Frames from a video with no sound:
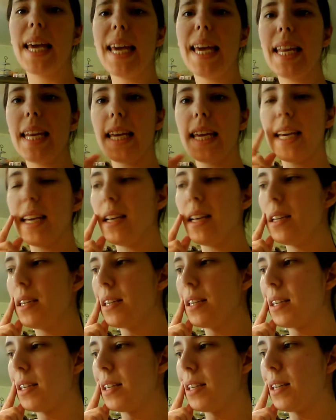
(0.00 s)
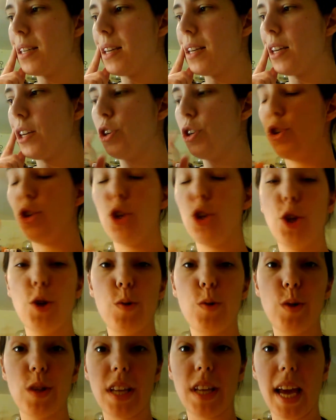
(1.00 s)
It is
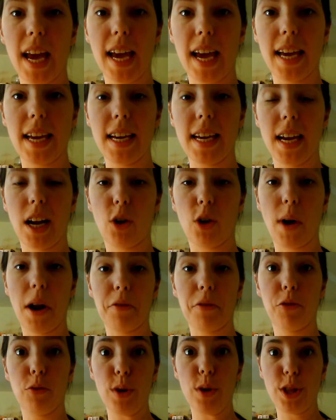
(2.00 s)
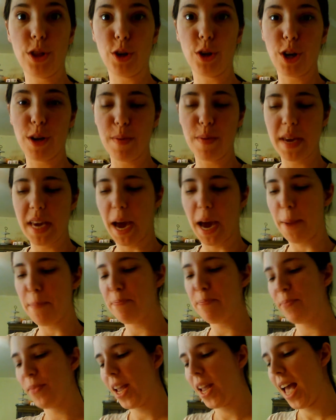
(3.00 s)
Tuesday around 3:30
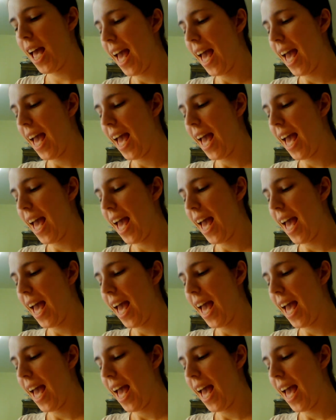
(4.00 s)
p.m.